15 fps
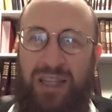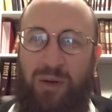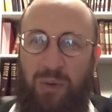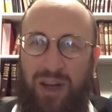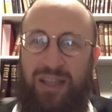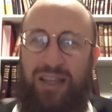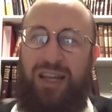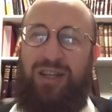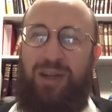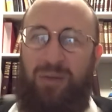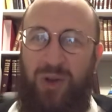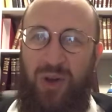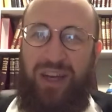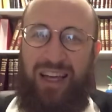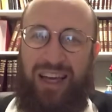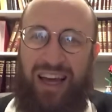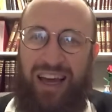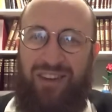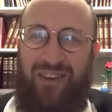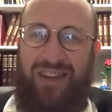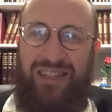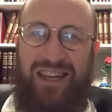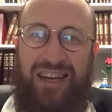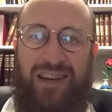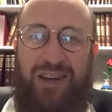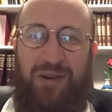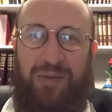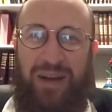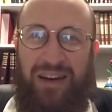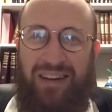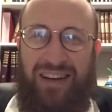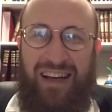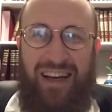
What is Hashem looking at? What does He care about?